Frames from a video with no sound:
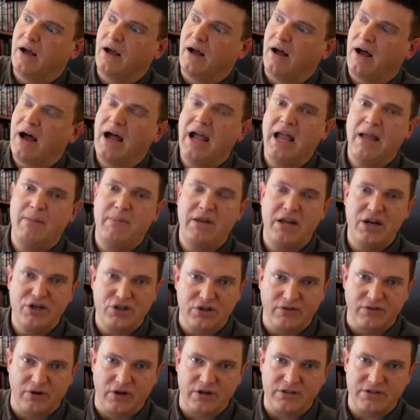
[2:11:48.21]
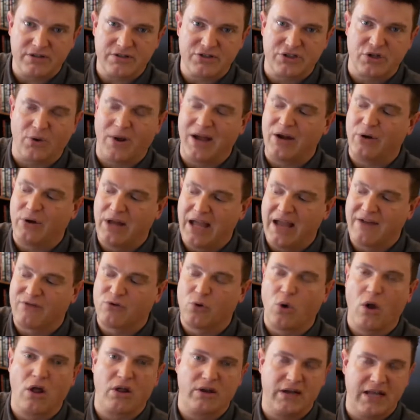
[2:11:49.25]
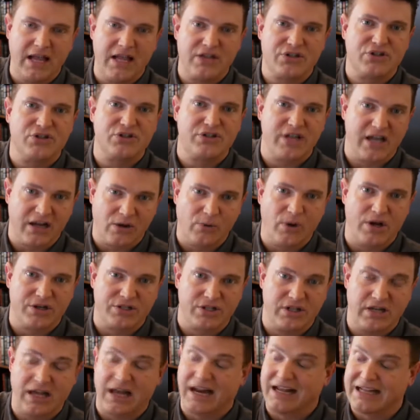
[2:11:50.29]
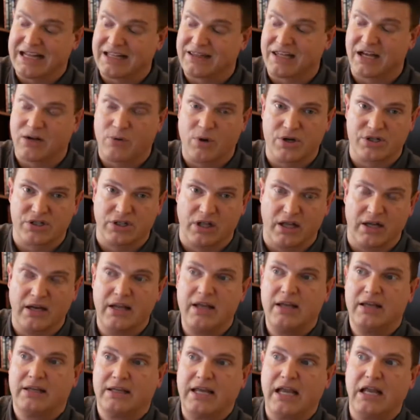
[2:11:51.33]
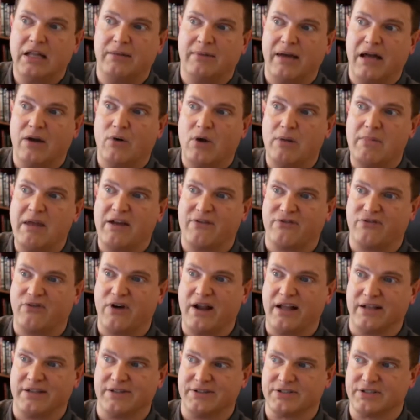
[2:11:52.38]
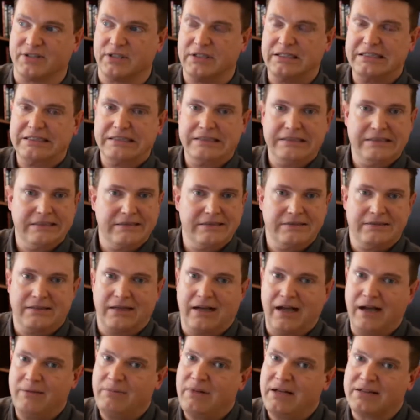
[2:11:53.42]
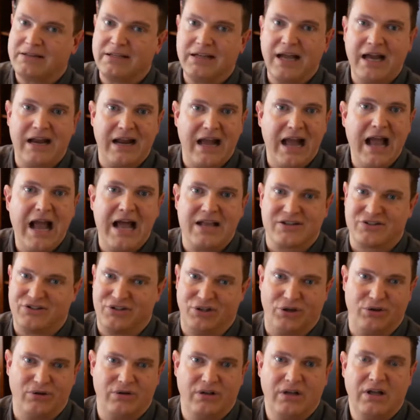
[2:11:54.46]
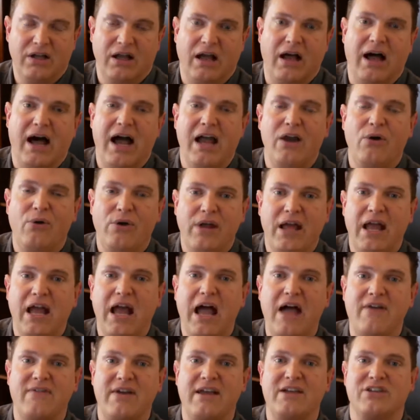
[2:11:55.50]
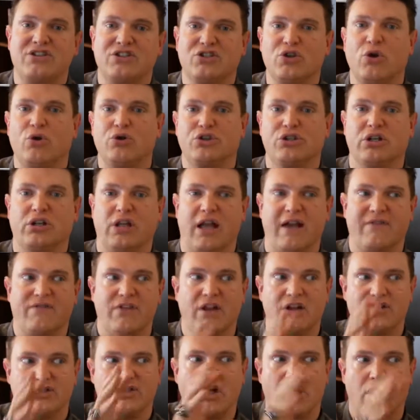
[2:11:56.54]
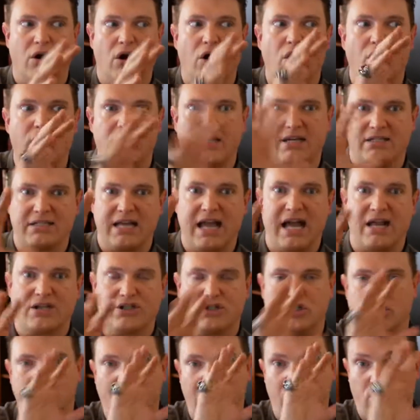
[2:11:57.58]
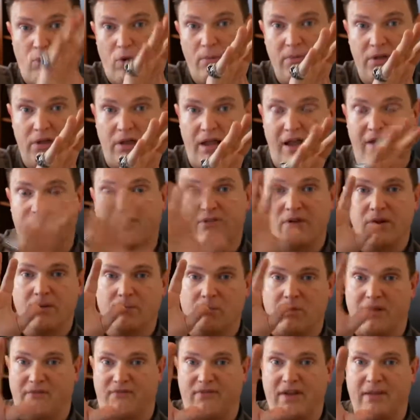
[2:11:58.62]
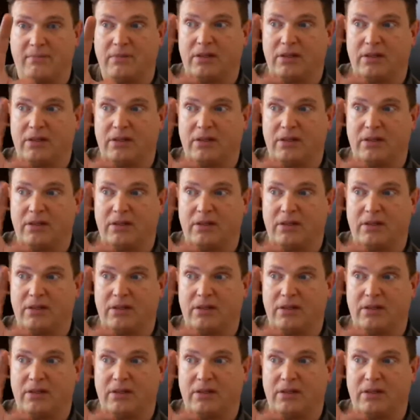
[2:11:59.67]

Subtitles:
am an introvert, so I don't have quality answers to that question. And I get that question a lot. Caleb, how do I make friends? I'm not the guy to ask, dude. I don't have a social life that is not already attached to my woman life, my family